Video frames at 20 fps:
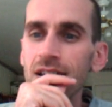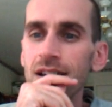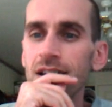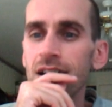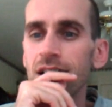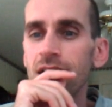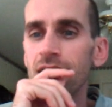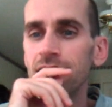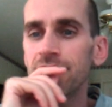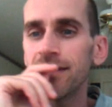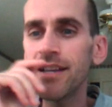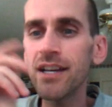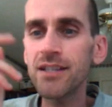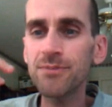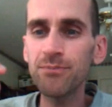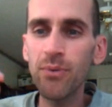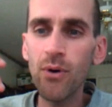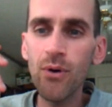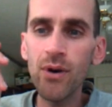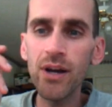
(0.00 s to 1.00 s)
Uh,
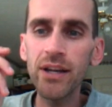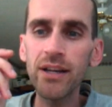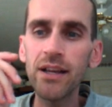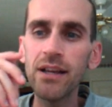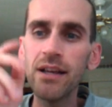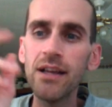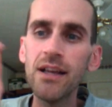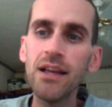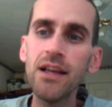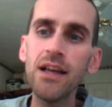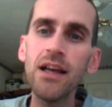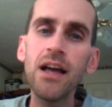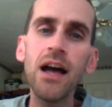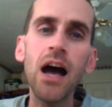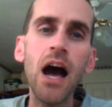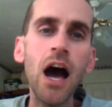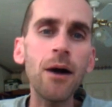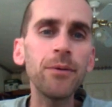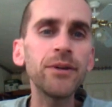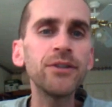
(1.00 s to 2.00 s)
next point.
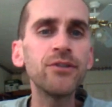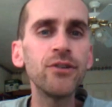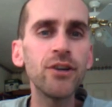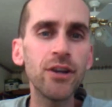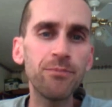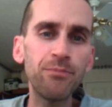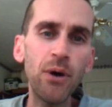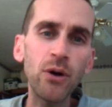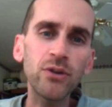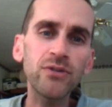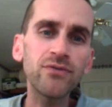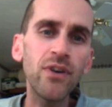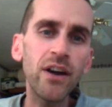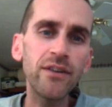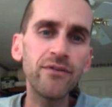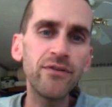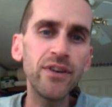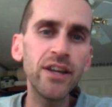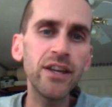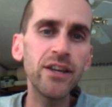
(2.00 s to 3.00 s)
I'll be doing a
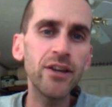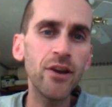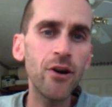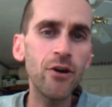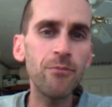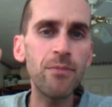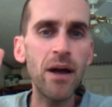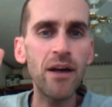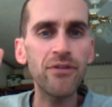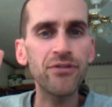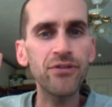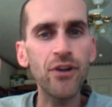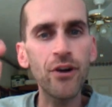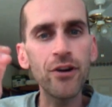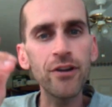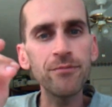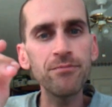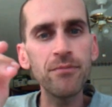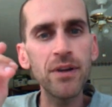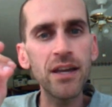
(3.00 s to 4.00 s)
post-fight video about
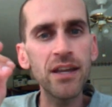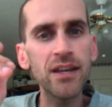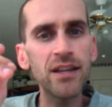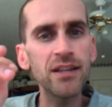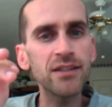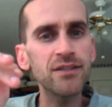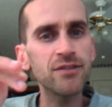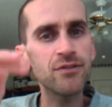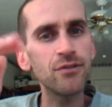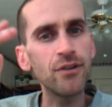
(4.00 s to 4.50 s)
30 minutes